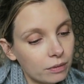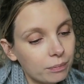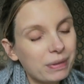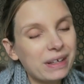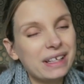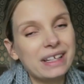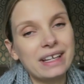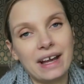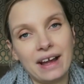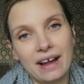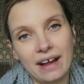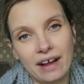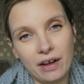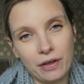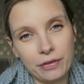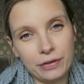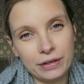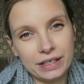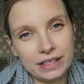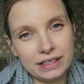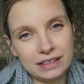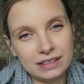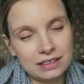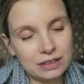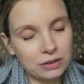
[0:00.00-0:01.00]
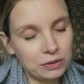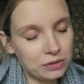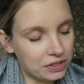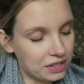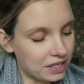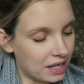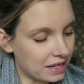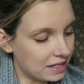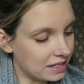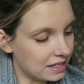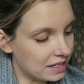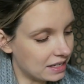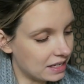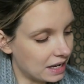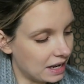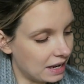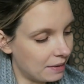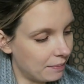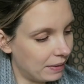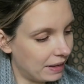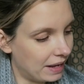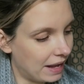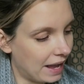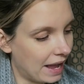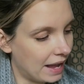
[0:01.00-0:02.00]
But yeah, I think it still sent it a
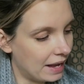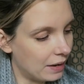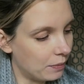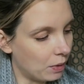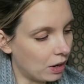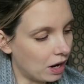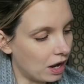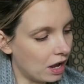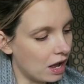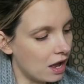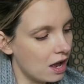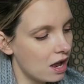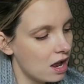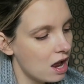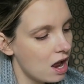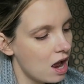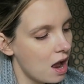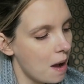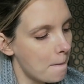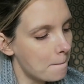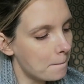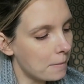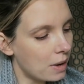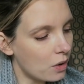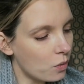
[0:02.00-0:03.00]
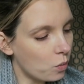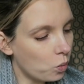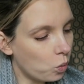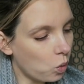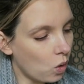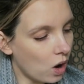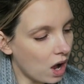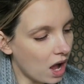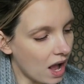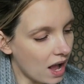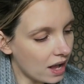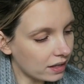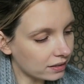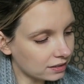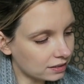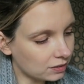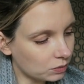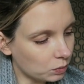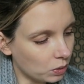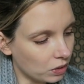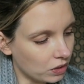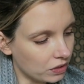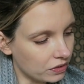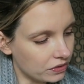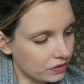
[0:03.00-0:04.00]
bit haywire. My worst
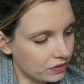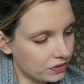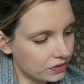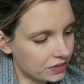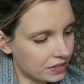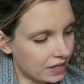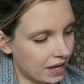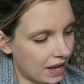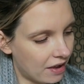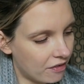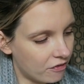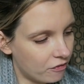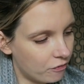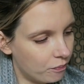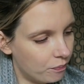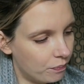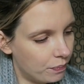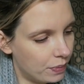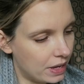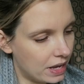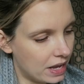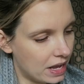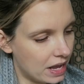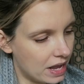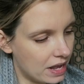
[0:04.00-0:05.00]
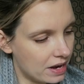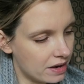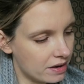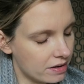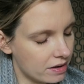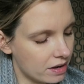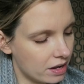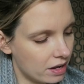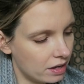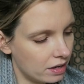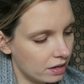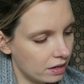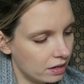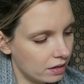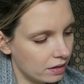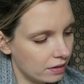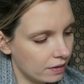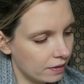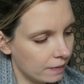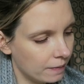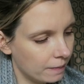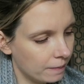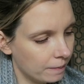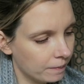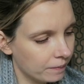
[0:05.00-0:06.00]
ones have been
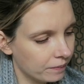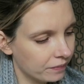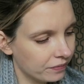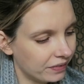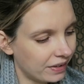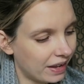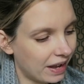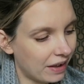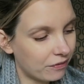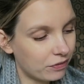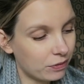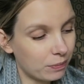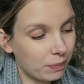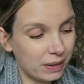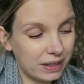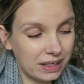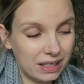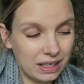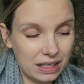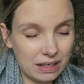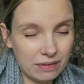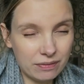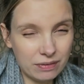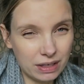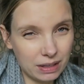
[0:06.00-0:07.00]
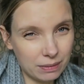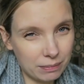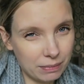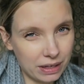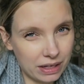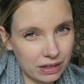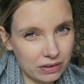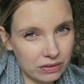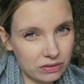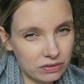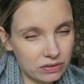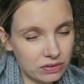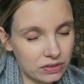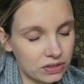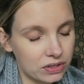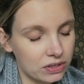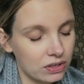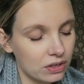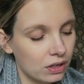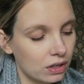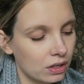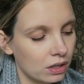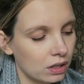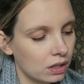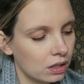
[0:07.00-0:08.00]
after my evening meals.
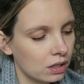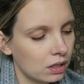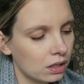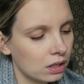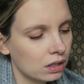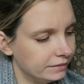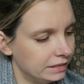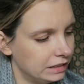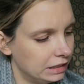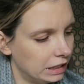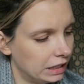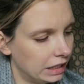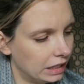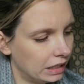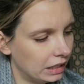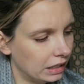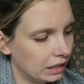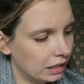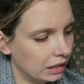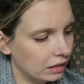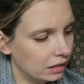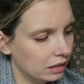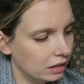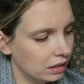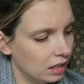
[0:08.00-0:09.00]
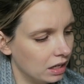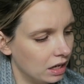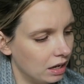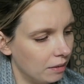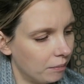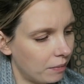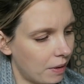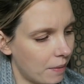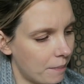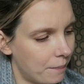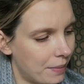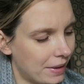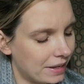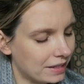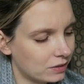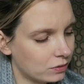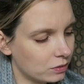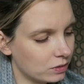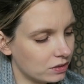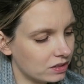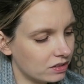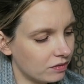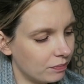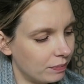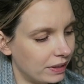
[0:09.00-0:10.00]
Yeah, my best
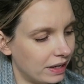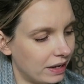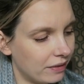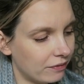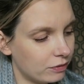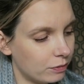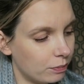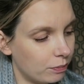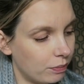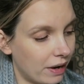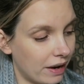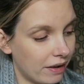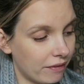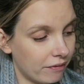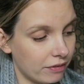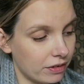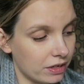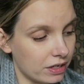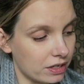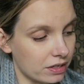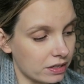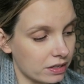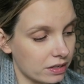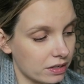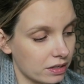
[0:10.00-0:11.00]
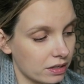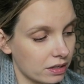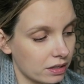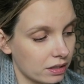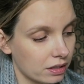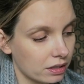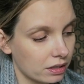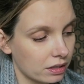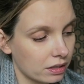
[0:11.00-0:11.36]
ones have been after breakfast.